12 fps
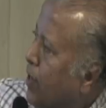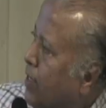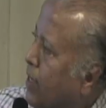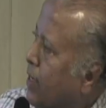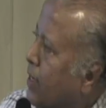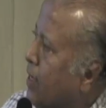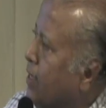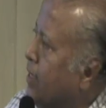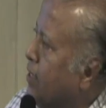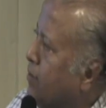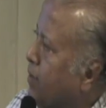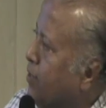other
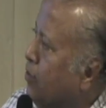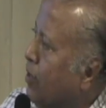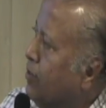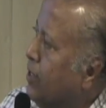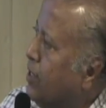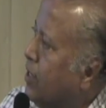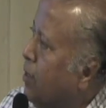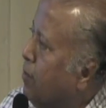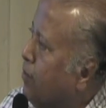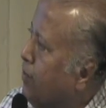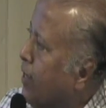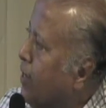countries that you have this type
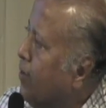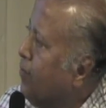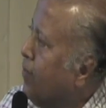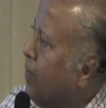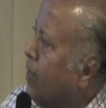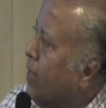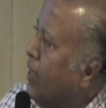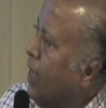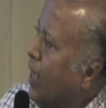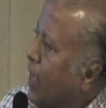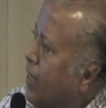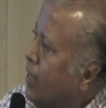of thing.
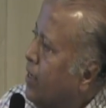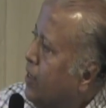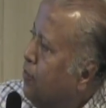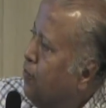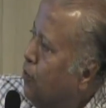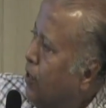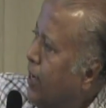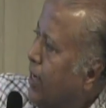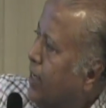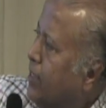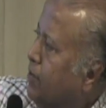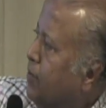And the food
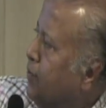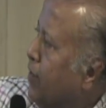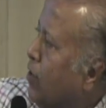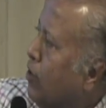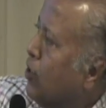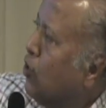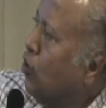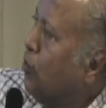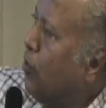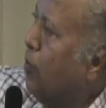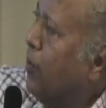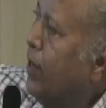grains, if you are not stored
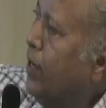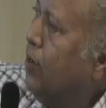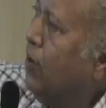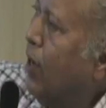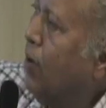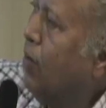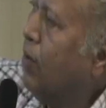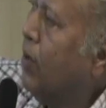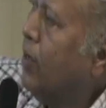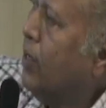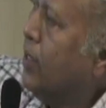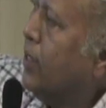properly, you have
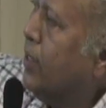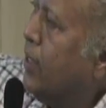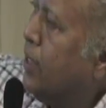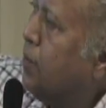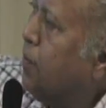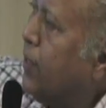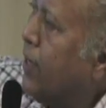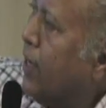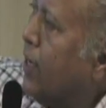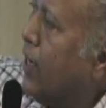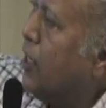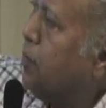this
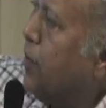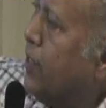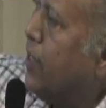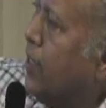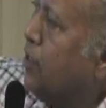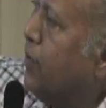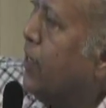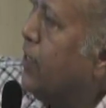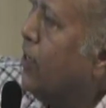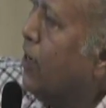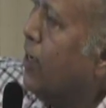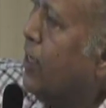particular Aspergillus
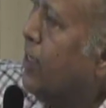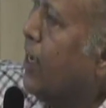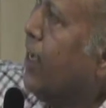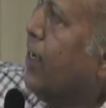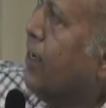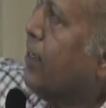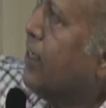versicolor, again